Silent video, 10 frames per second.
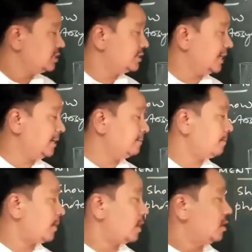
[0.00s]
Then
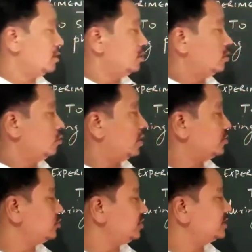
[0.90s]
what
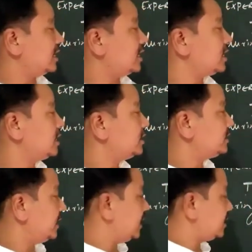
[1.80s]
you do is that
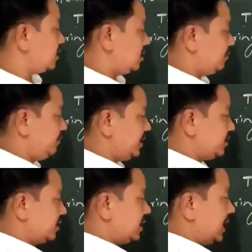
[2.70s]
take a
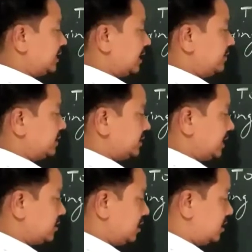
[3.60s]
beaker,
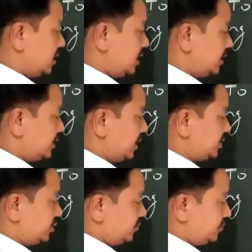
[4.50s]
take a
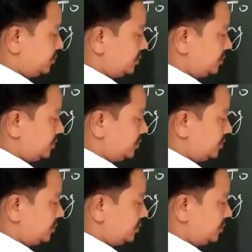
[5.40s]
test tube.